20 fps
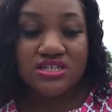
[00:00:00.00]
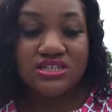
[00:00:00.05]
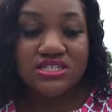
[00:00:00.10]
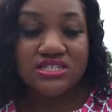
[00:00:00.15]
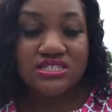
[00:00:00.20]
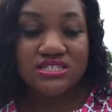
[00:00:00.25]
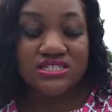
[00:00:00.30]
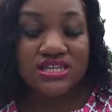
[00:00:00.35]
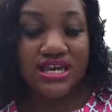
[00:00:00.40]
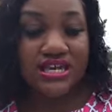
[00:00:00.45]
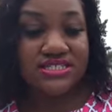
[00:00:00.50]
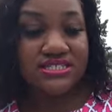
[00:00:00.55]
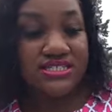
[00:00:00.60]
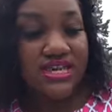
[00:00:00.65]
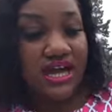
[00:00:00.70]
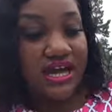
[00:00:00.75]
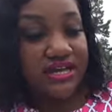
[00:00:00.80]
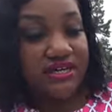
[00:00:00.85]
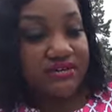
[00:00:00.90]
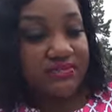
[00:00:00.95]
This next
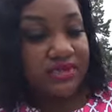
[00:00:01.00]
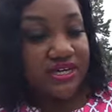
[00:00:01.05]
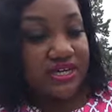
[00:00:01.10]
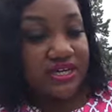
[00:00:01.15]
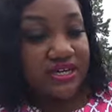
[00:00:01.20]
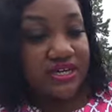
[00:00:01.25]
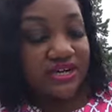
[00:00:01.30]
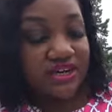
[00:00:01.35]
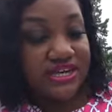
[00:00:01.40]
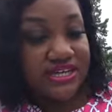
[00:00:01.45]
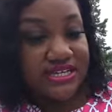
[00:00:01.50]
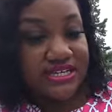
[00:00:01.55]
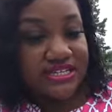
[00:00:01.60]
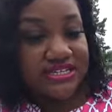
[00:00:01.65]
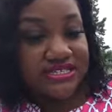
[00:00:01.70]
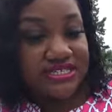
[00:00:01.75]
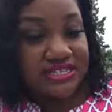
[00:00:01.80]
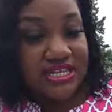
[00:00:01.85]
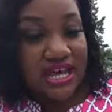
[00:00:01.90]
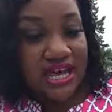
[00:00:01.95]
item here
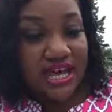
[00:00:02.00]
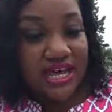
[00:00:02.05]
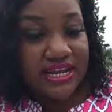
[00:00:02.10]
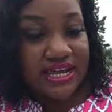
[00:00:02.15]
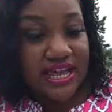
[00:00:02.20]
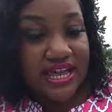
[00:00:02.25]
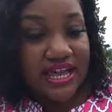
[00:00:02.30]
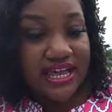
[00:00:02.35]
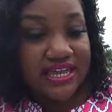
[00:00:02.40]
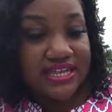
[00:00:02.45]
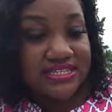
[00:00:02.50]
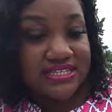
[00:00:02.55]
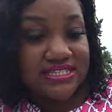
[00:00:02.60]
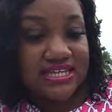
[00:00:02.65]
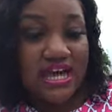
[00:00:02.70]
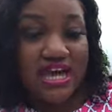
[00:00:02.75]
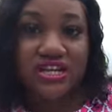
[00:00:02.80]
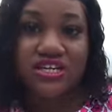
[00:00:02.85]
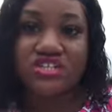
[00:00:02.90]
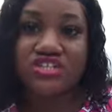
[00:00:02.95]
is it's
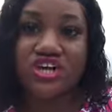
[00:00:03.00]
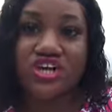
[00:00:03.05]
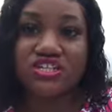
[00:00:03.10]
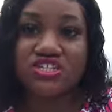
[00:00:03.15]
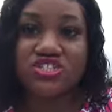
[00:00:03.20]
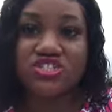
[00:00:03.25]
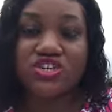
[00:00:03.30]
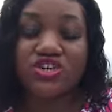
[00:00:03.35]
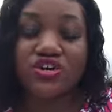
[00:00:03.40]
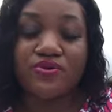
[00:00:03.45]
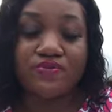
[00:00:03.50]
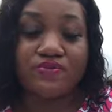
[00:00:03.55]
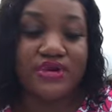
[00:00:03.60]
not a duster,